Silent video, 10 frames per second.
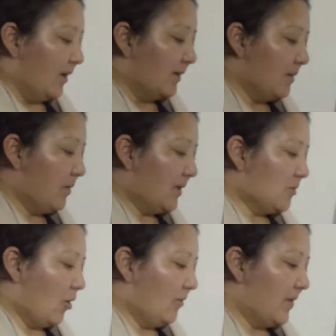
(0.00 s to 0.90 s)
They must
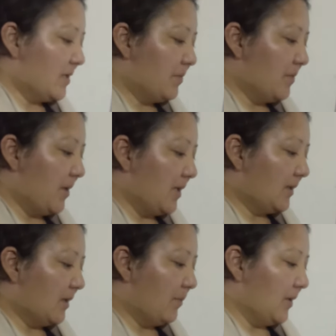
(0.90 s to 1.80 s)
always be made
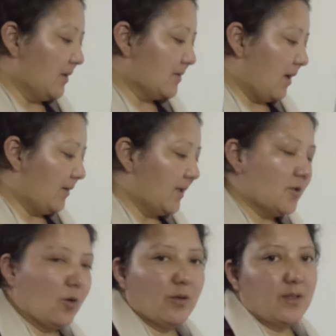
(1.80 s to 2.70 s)
keeping a
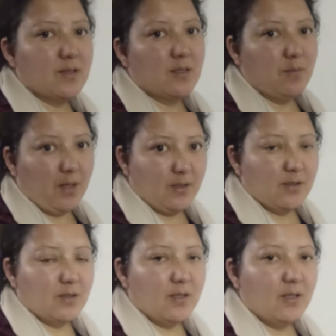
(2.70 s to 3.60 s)
target audience in mind.
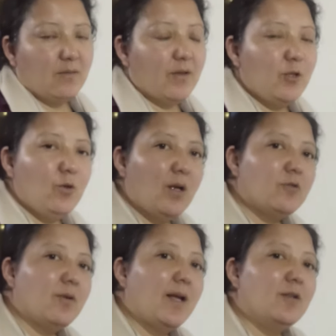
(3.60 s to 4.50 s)
When you
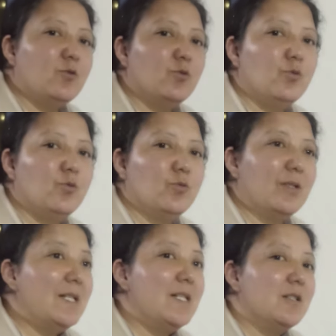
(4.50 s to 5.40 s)
are trying to
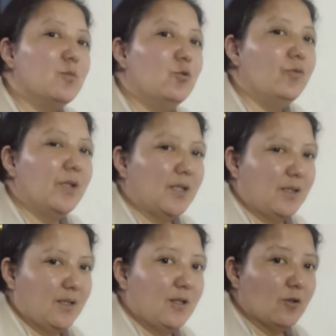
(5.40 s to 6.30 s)
release a
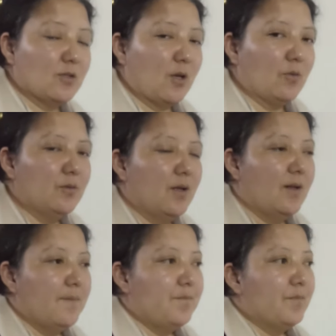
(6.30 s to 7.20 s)
movie in your town,
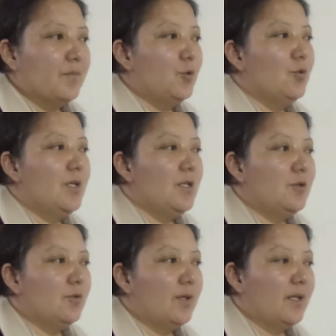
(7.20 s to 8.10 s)
you need
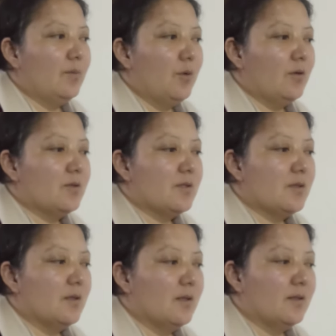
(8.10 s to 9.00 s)
to think about
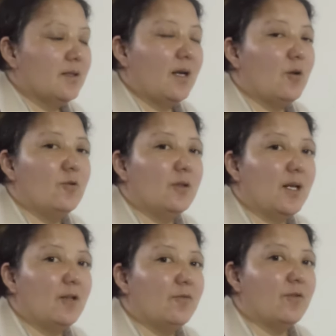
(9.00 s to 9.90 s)
the
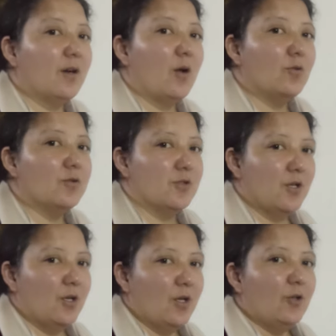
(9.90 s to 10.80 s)
kind of crowd
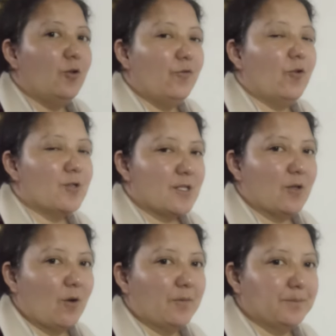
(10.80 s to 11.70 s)
you're
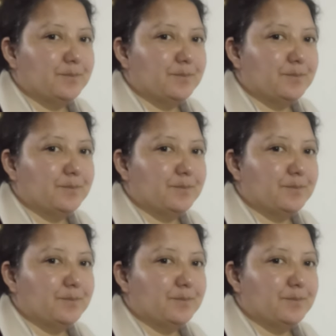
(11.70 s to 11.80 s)
focusing on.